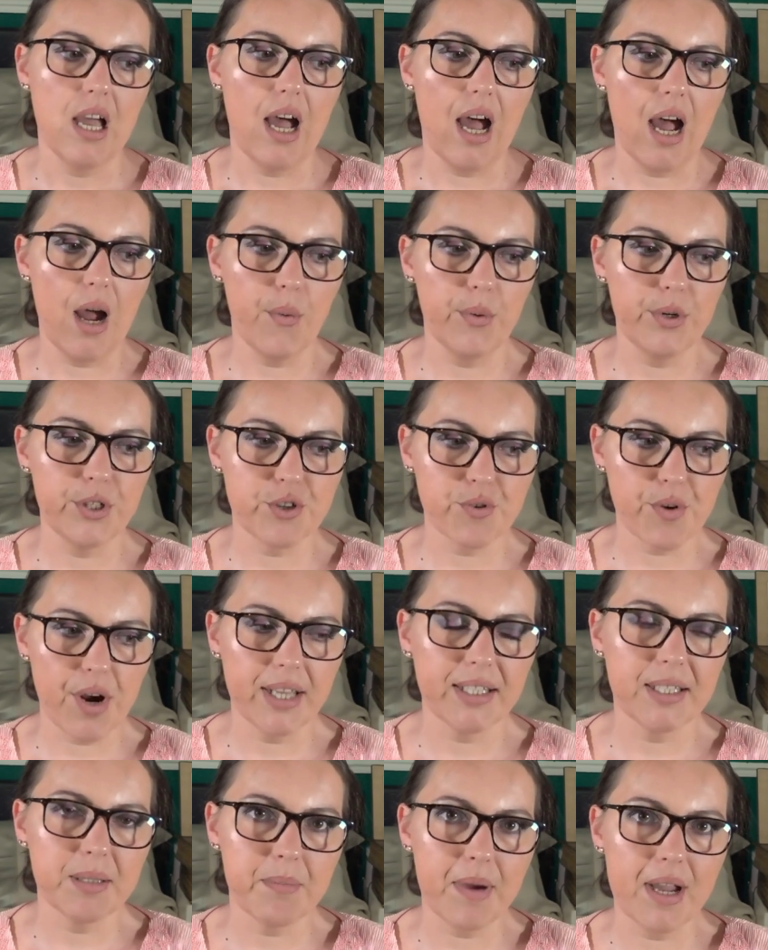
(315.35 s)
I will
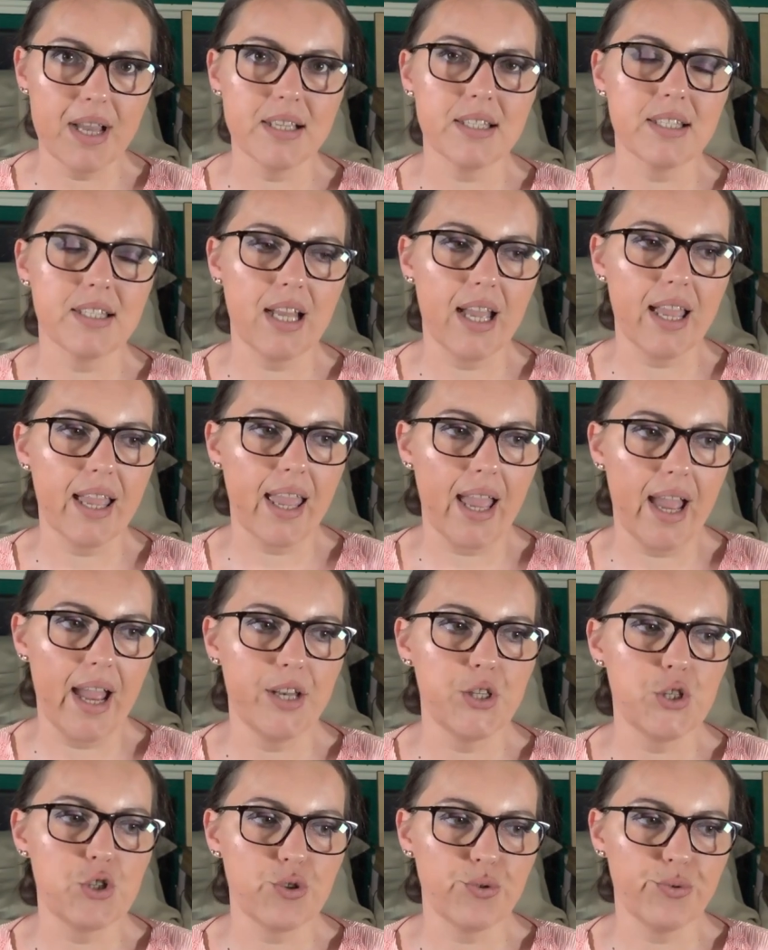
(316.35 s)
try the best I
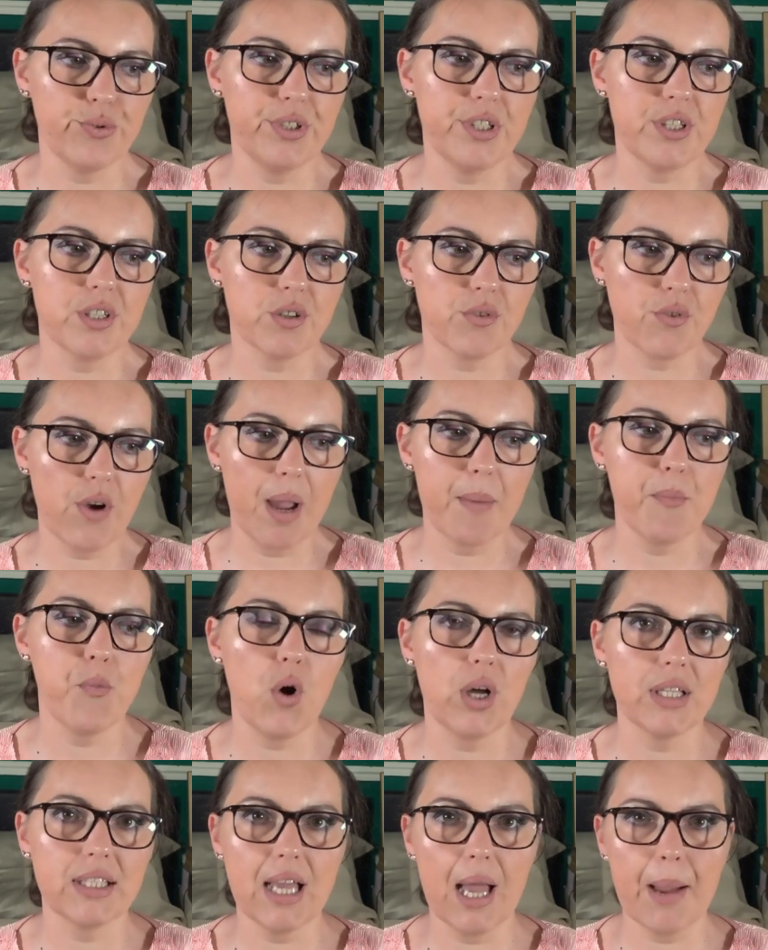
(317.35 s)
can to describe
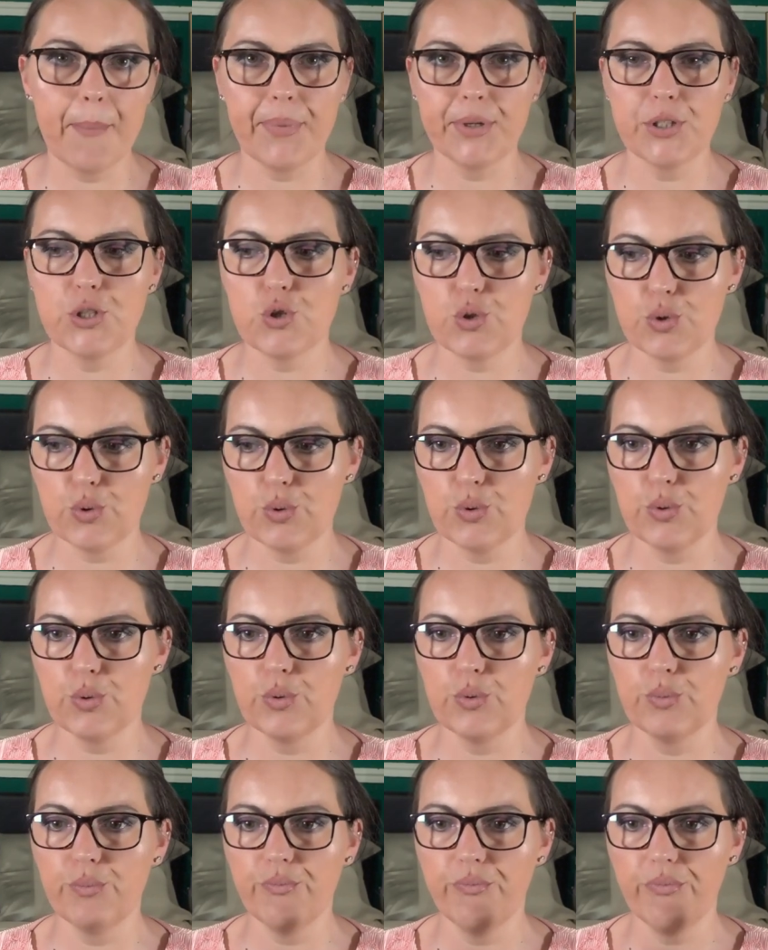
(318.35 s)
what happened
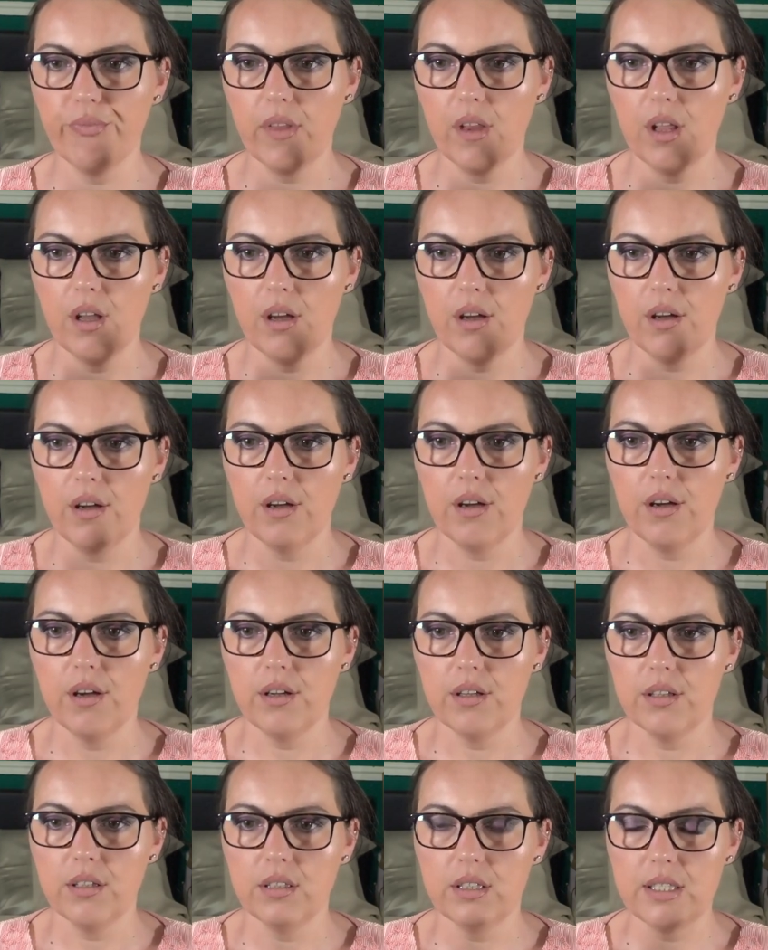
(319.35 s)
to
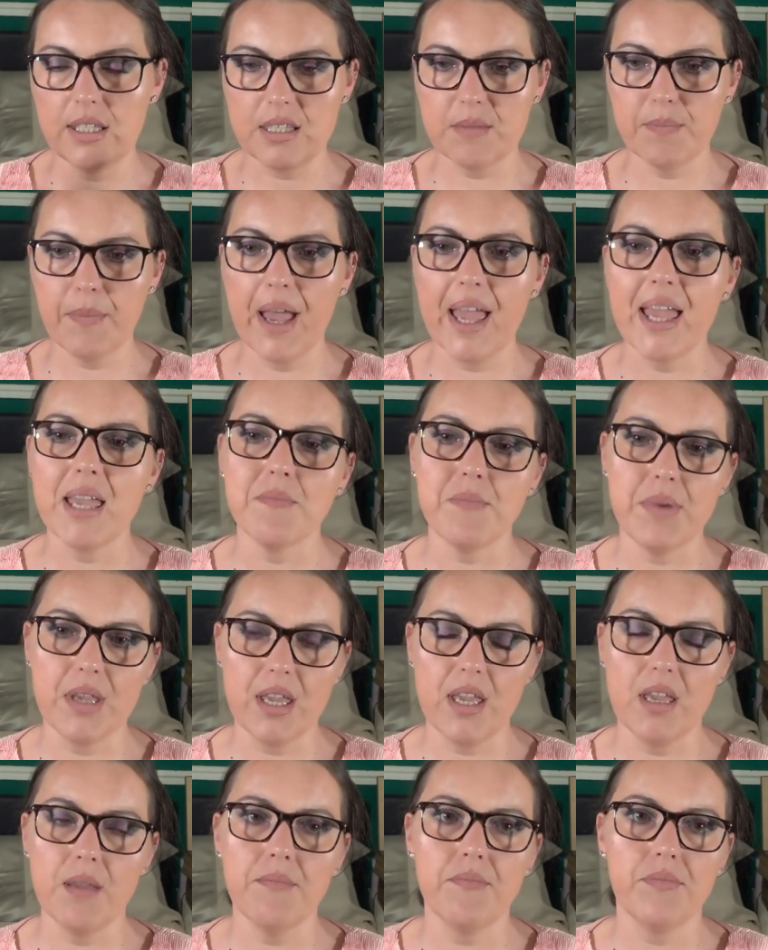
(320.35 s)
this
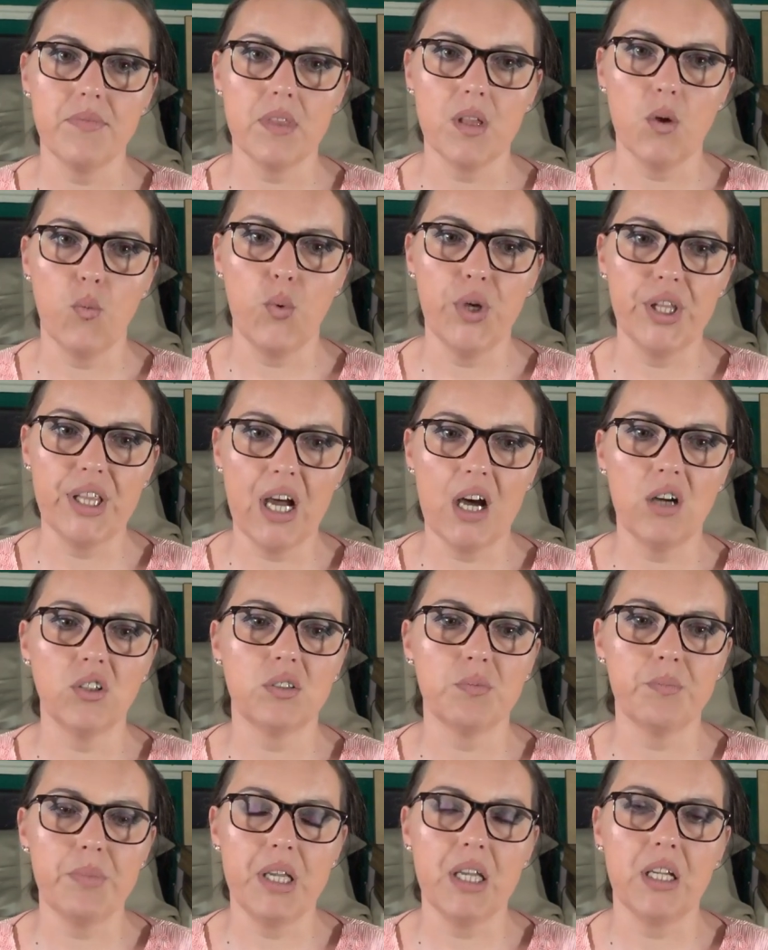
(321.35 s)
baby
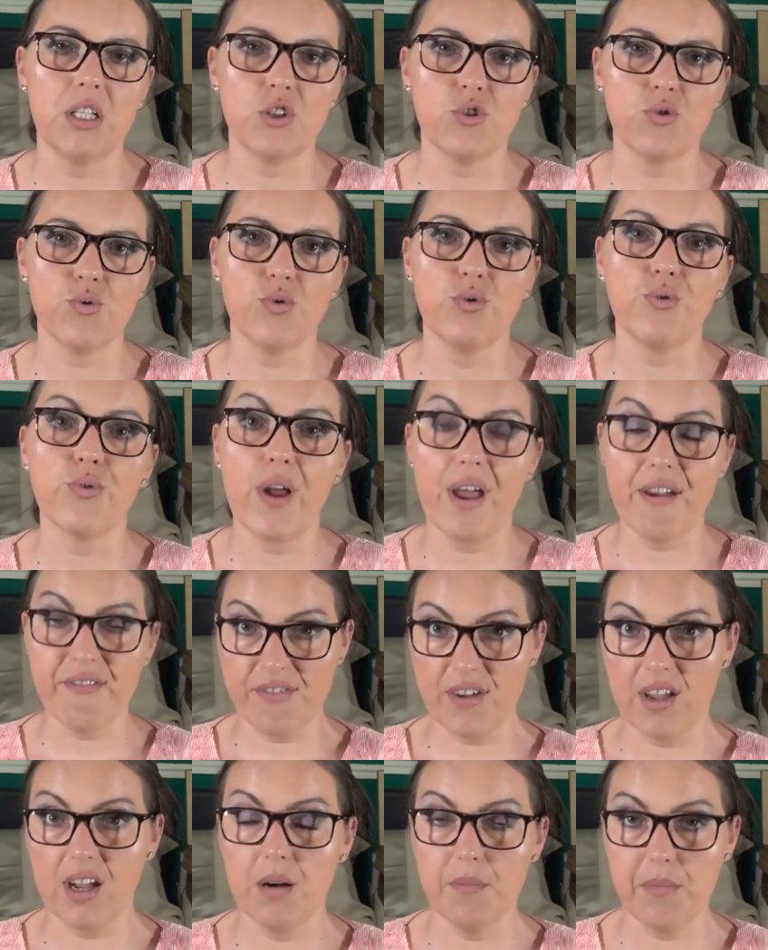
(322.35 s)
without being too
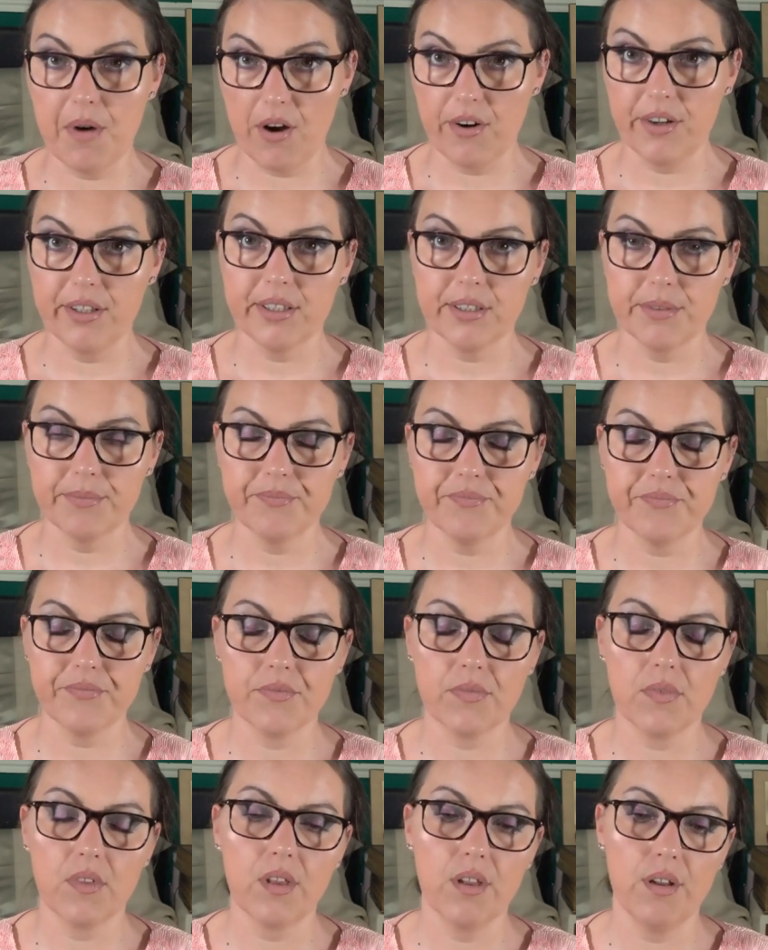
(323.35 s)
graphic about it.
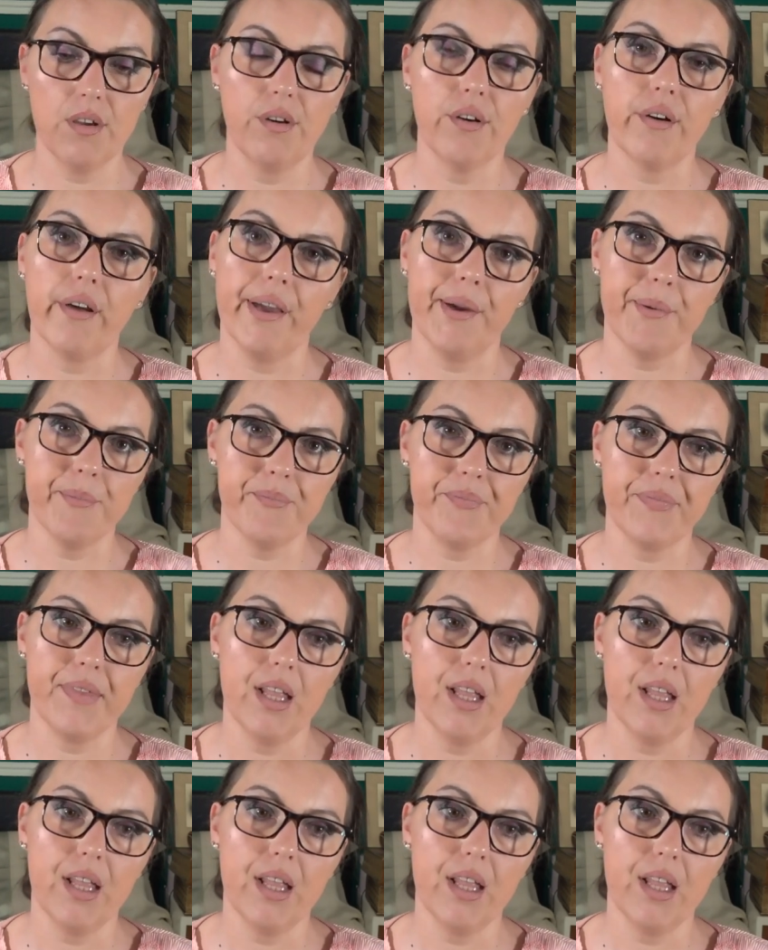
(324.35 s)
Okay.